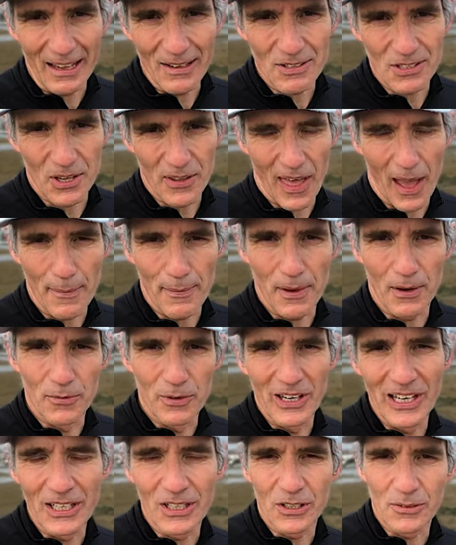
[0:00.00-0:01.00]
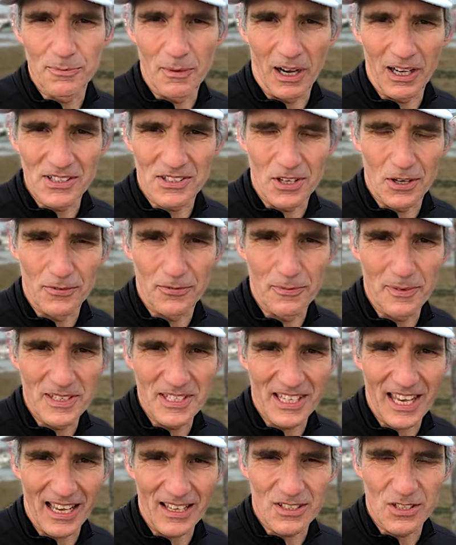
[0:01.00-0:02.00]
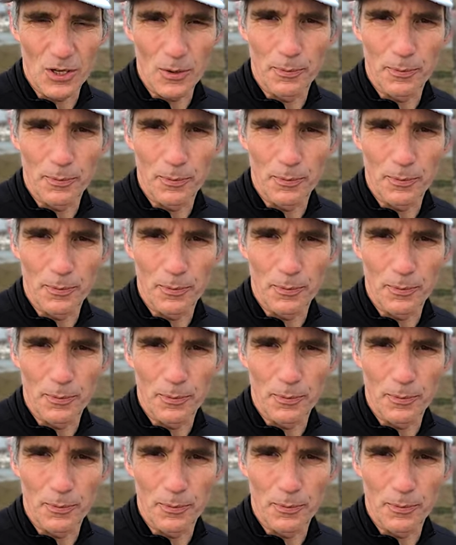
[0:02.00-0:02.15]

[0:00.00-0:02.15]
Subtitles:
so that'd be a really good milestone for me to get to.